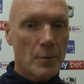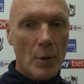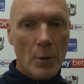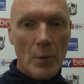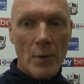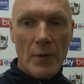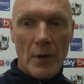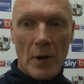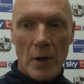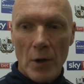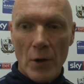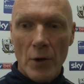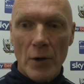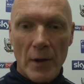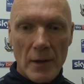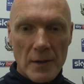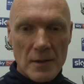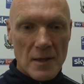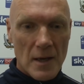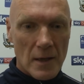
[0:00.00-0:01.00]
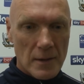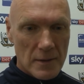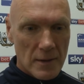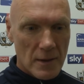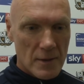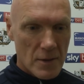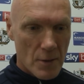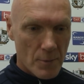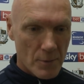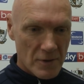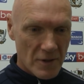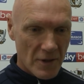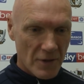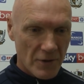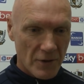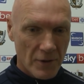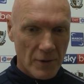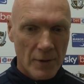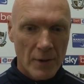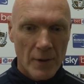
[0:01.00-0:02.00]
But we've got to look at Saturday's
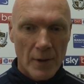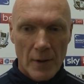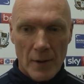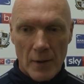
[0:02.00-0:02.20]
opposition,